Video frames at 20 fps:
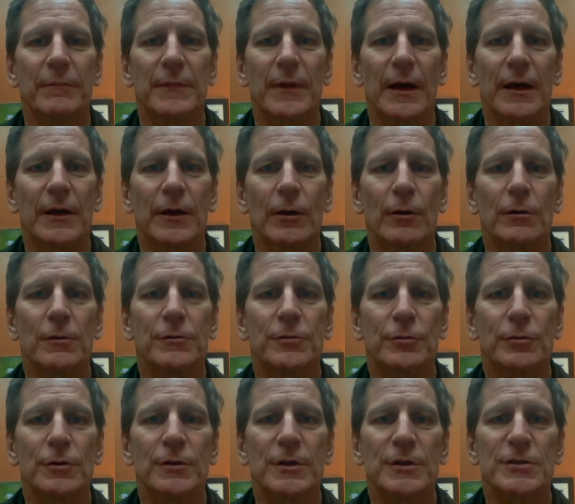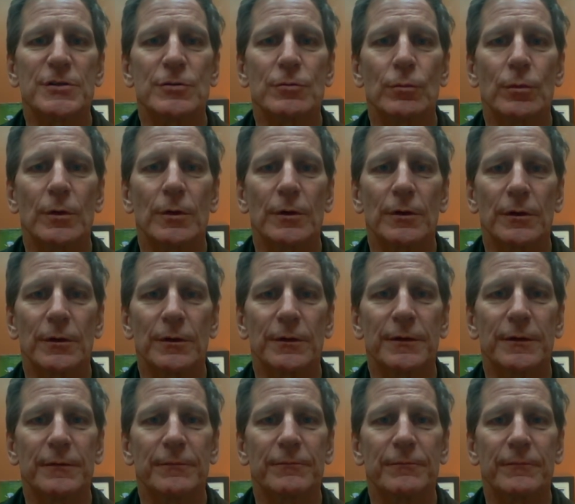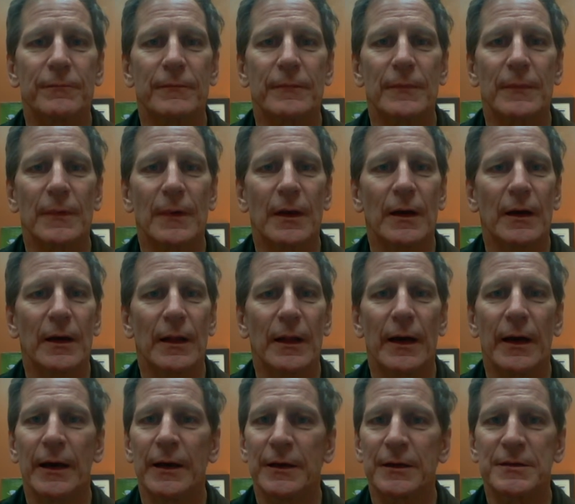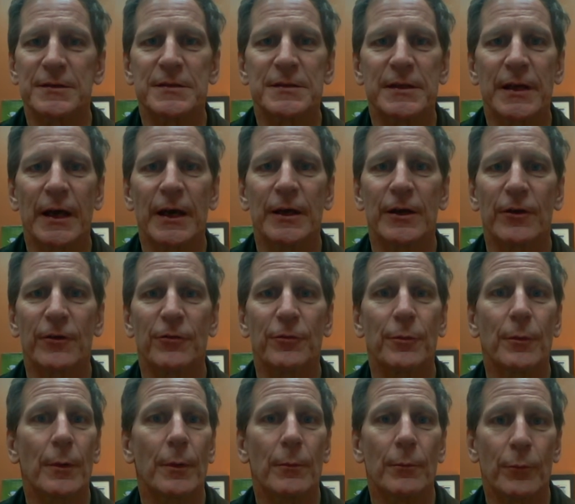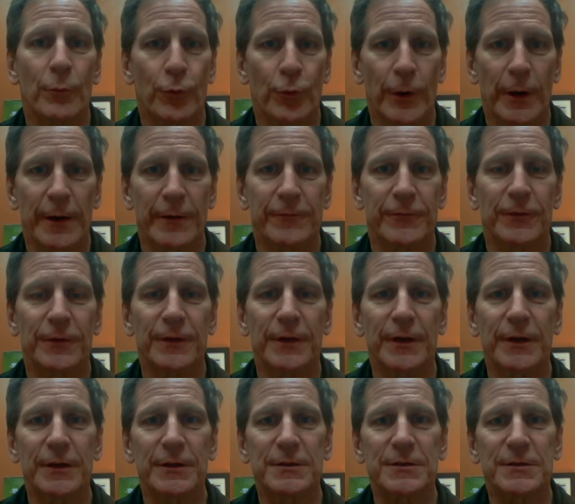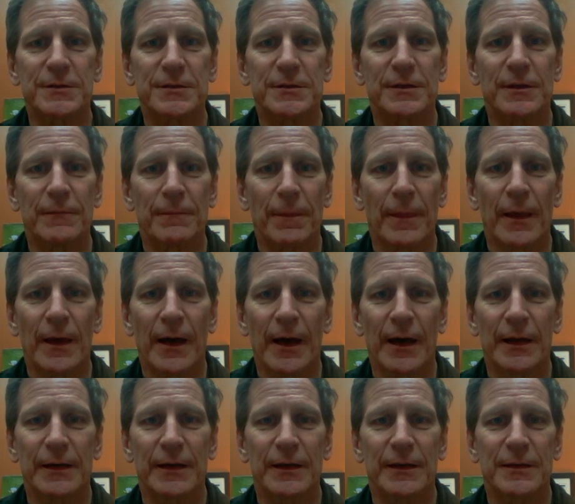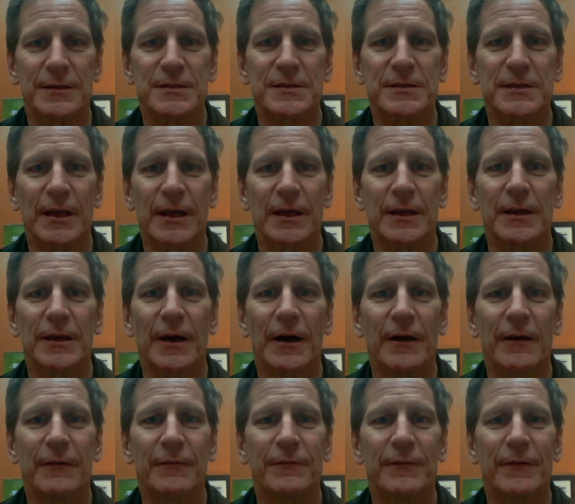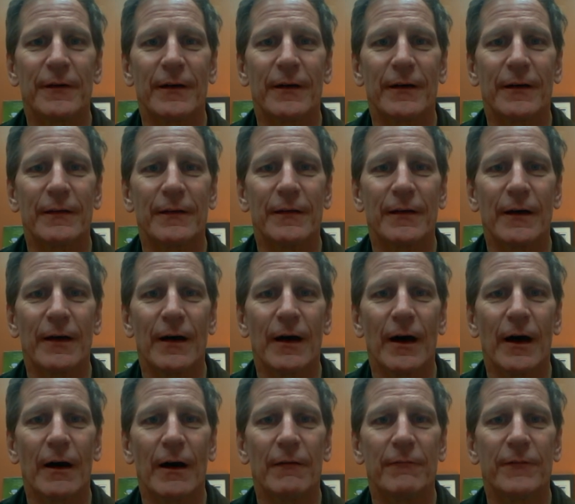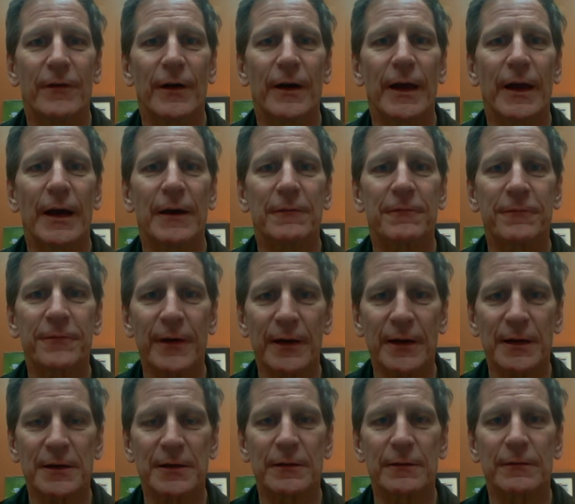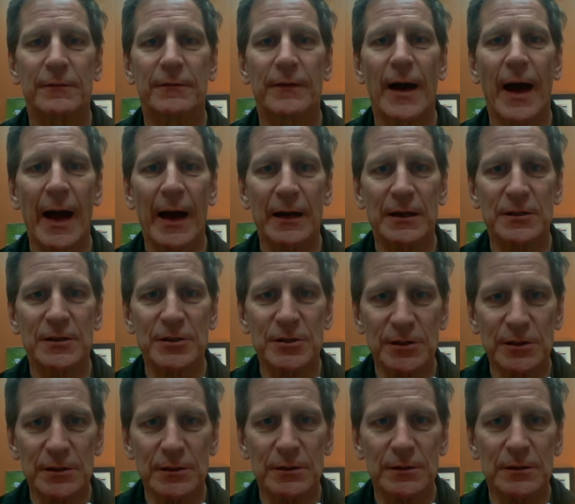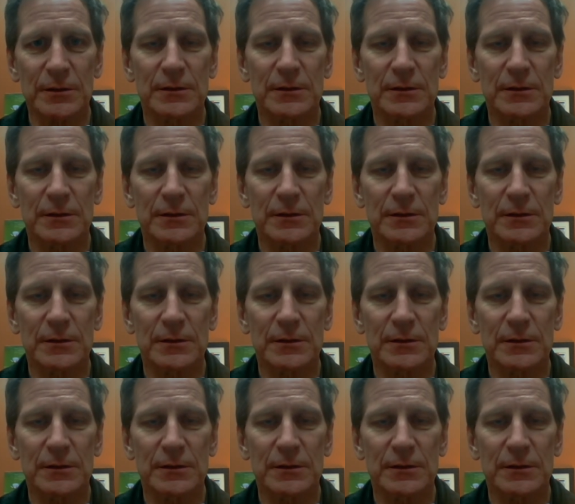and go through this world in a state of prayerfulness and in a state of very effective action,